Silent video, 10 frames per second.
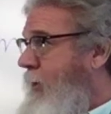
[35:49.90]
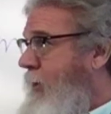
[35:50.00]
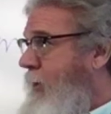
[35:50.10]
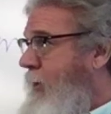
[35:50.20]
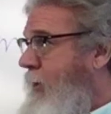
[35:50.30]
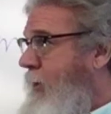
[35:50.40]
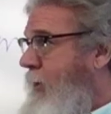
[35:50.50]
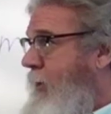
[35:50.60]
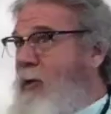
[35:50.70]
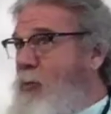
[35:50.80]
Had he seen
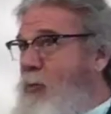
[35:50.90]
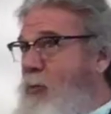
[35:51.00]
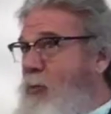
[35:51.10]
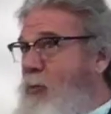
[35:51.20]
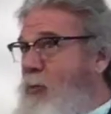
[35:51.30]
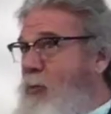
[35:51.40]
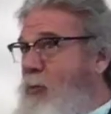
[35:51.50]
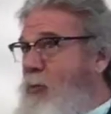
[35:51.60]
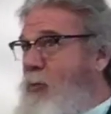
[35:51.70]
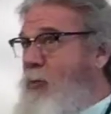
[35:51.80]
Lupin die?
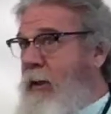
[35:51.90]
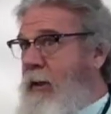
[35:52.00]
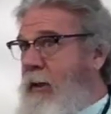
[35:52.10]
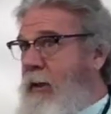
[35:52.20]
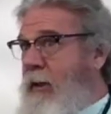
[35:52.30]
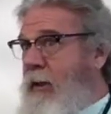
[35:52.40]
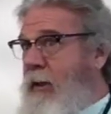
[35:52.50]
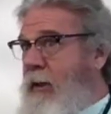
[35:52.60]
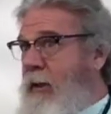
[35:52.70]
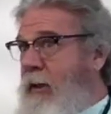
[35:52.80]

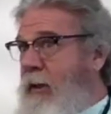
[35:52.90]
Nope.